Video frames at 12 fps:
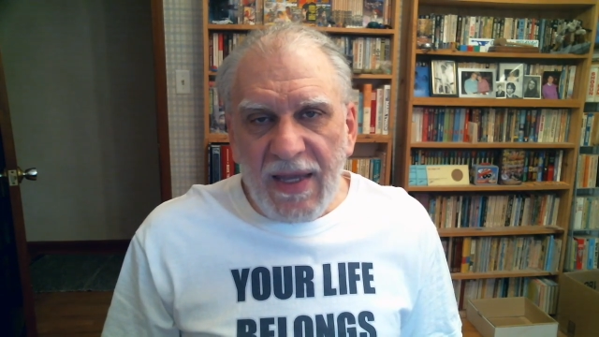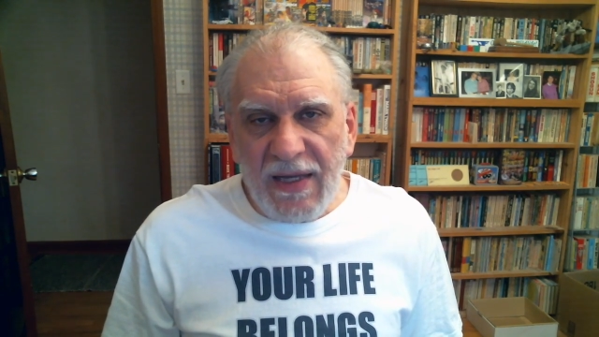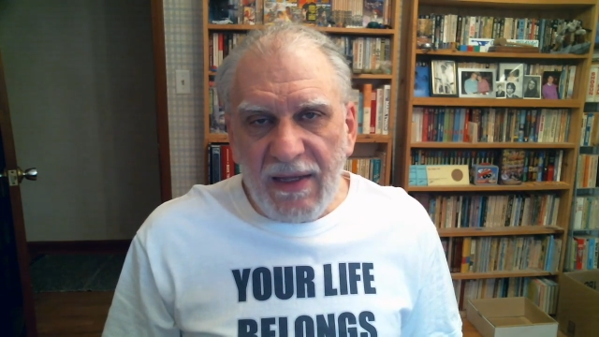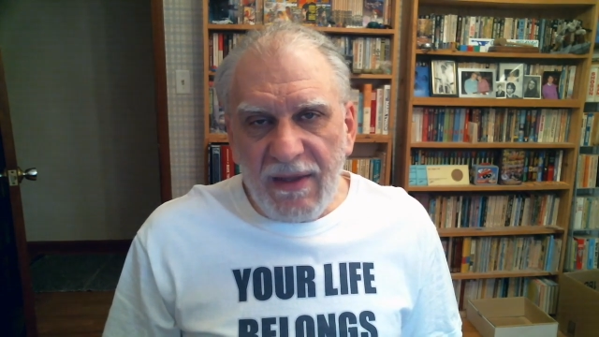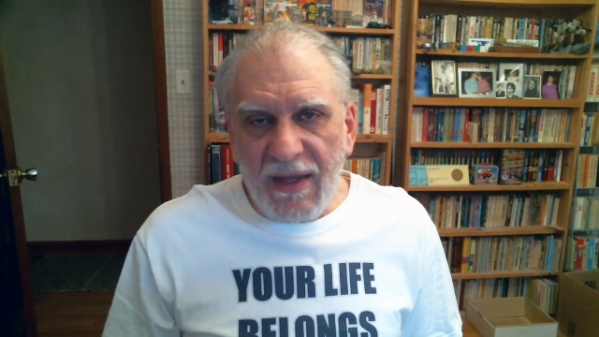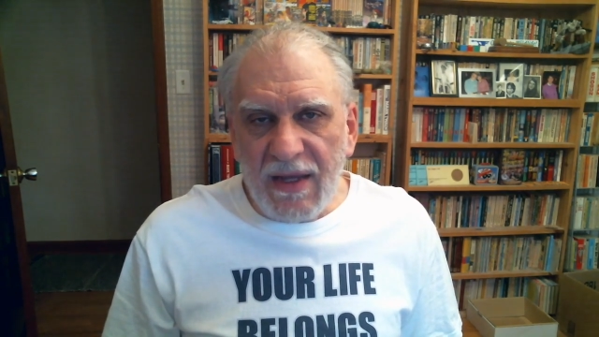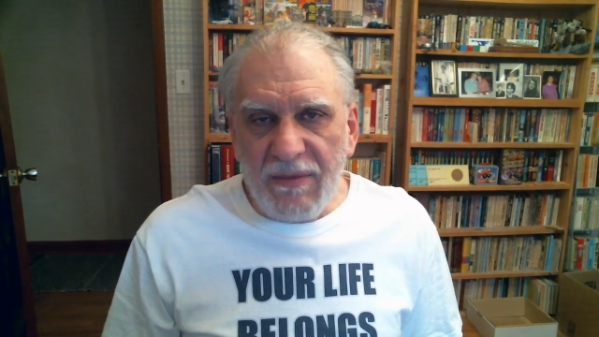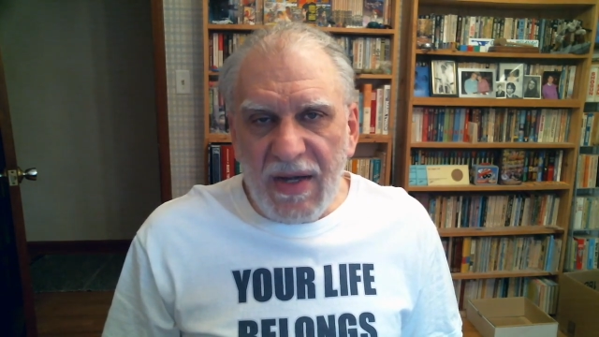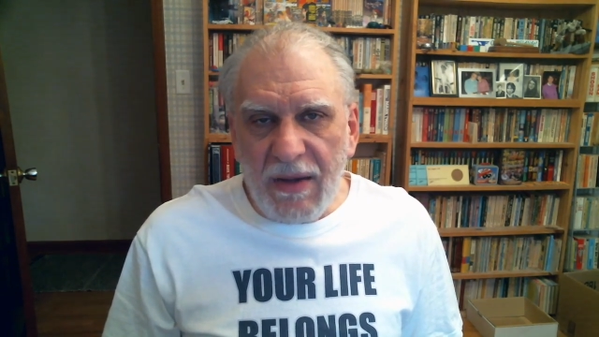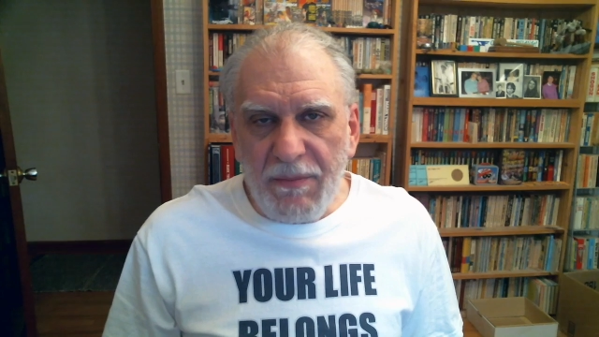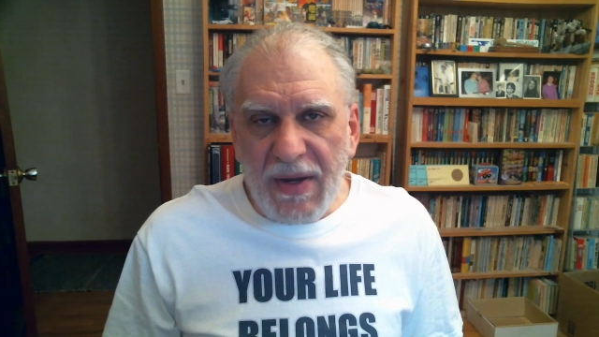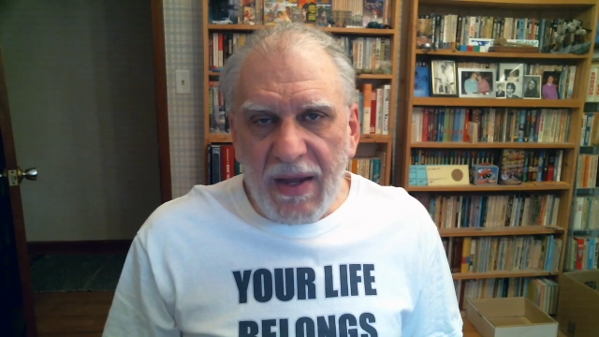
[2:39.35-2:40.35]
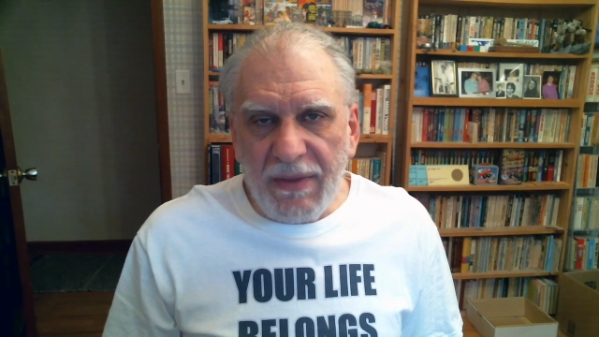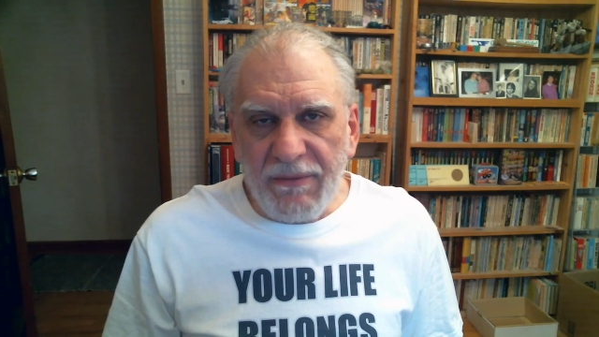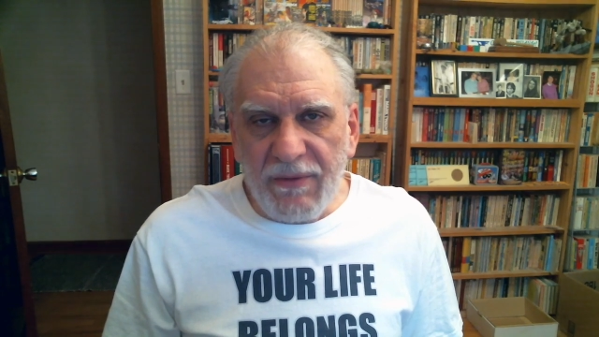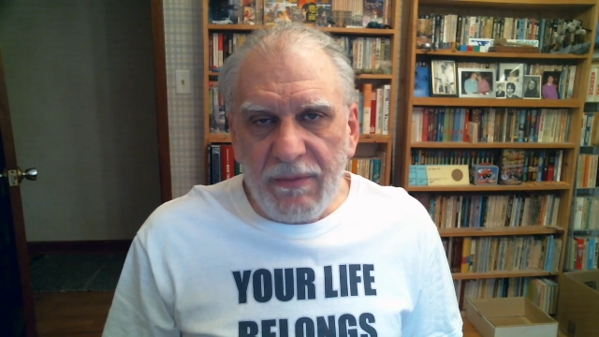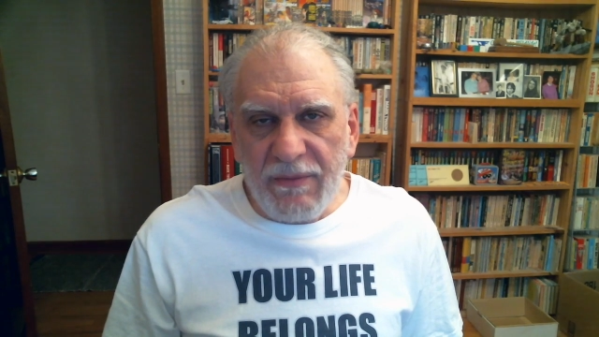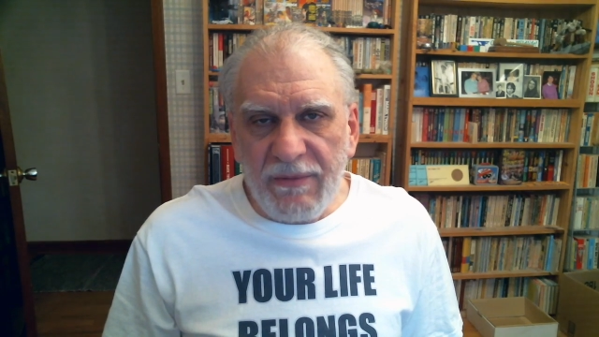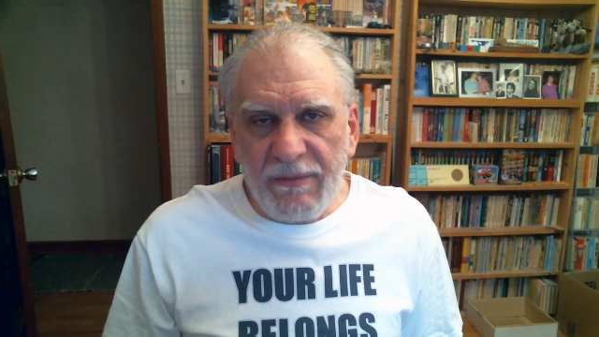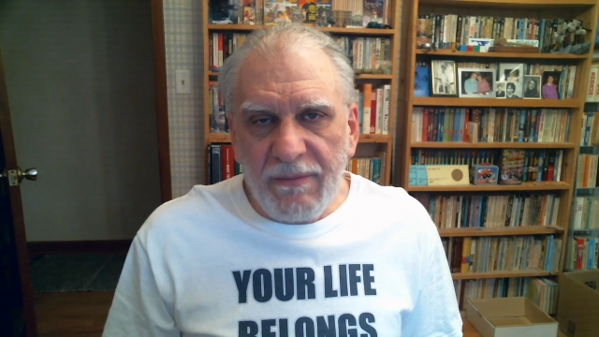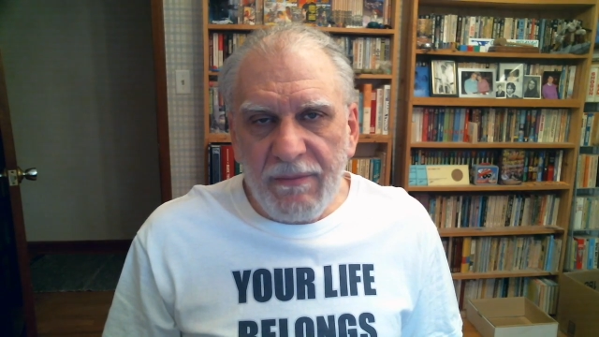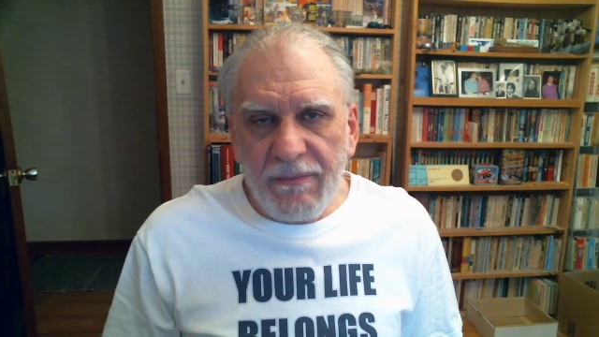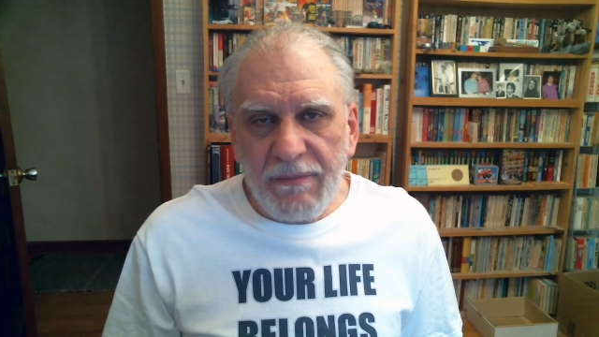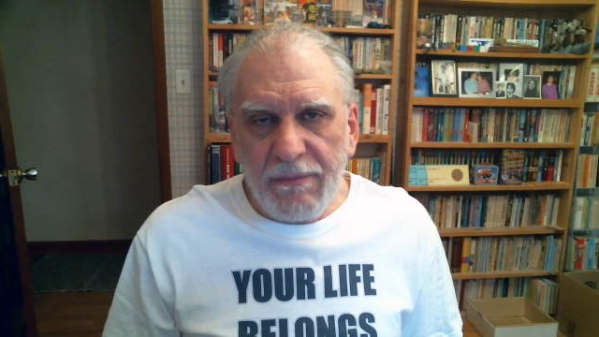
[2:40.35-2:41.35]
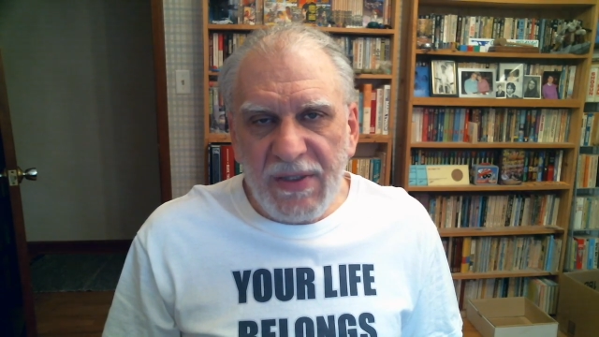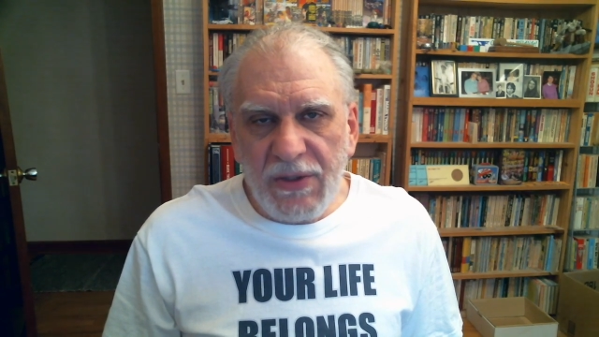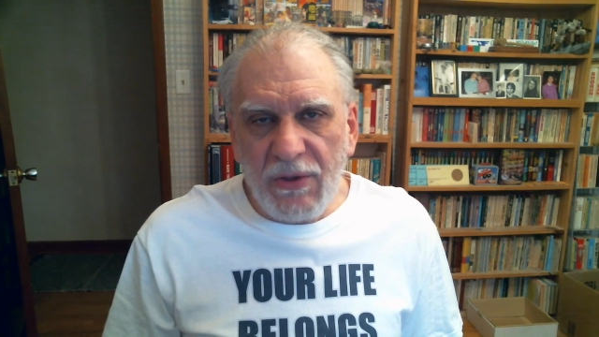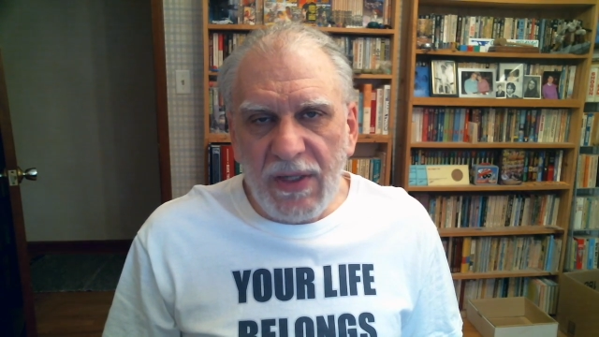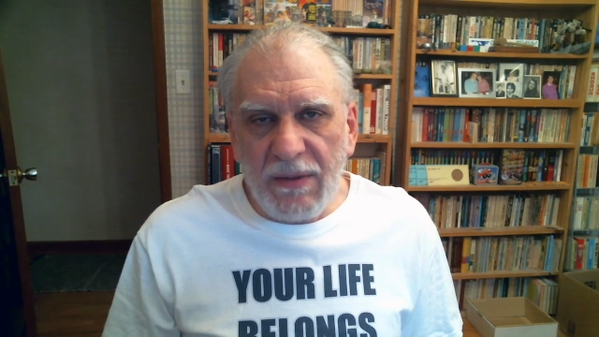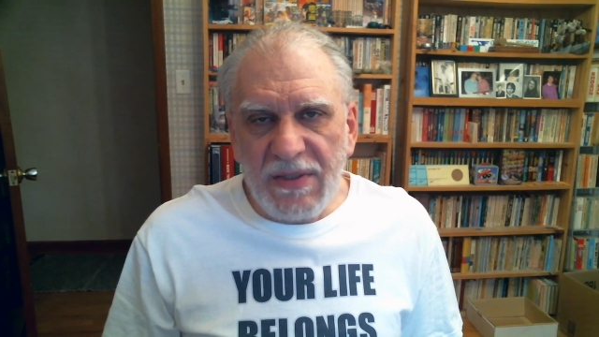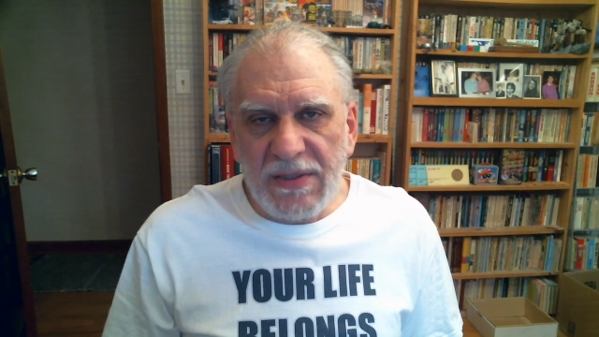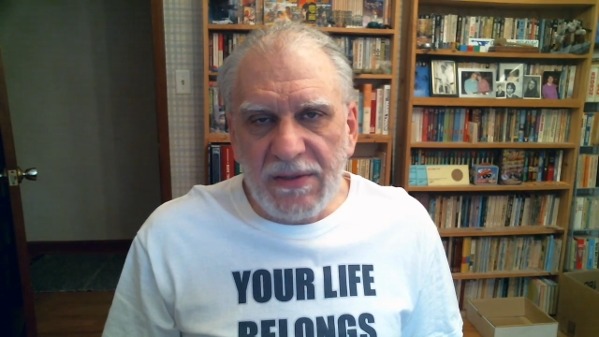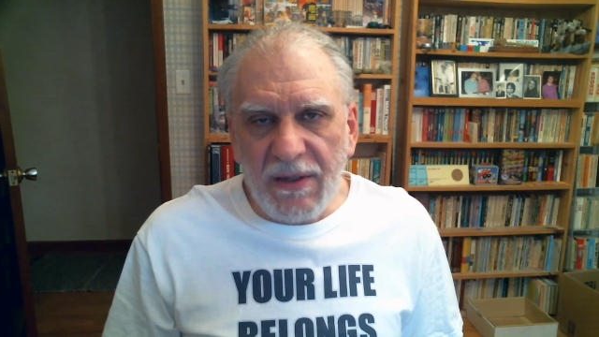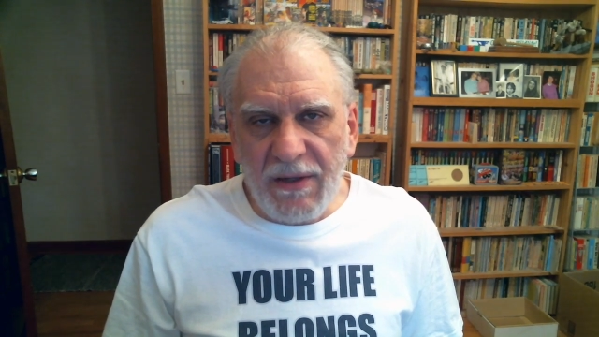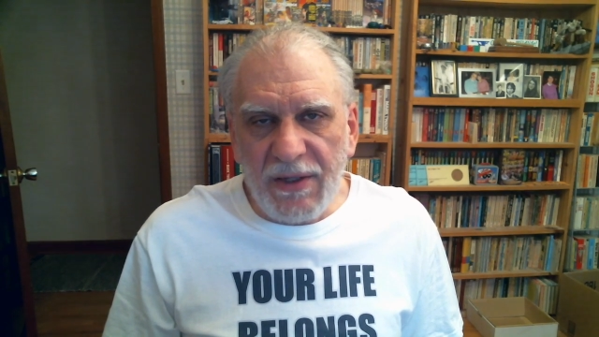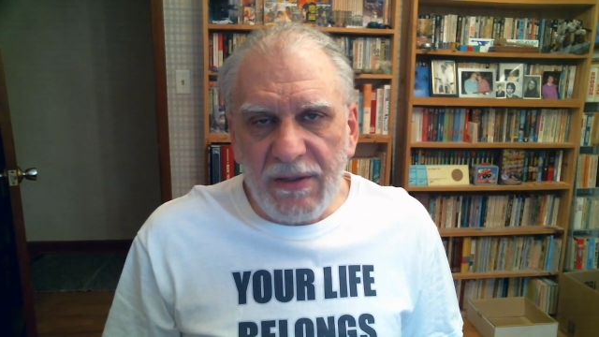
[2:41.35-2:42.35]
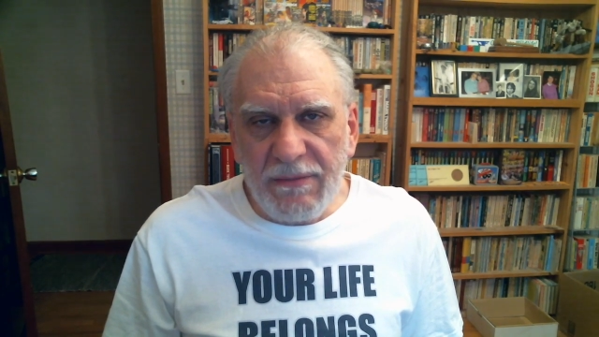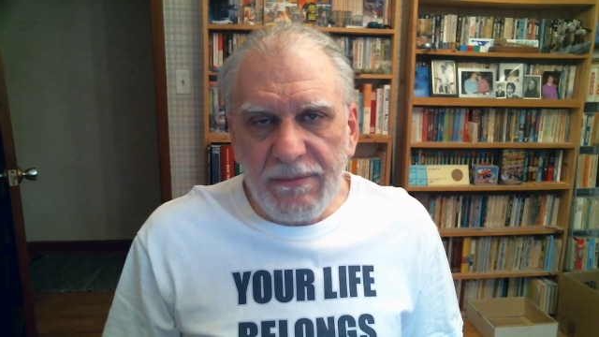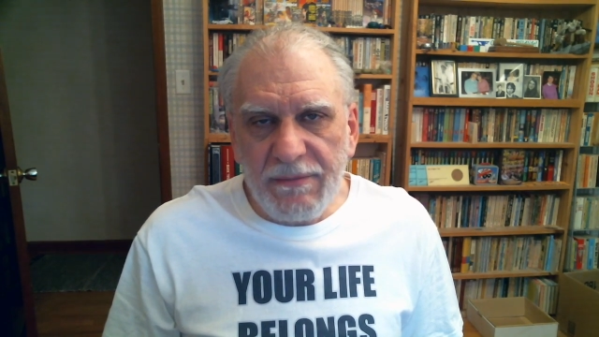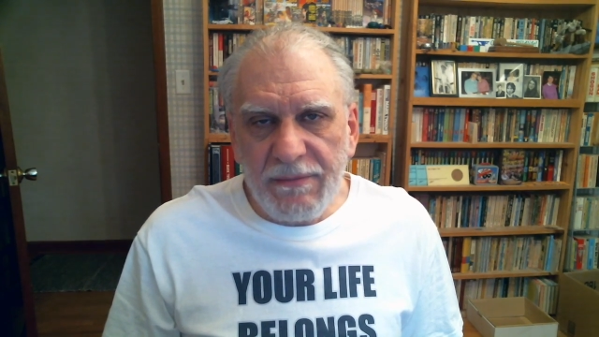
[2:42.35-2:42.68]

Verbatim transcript: anything about bathrooms. But don't get me started.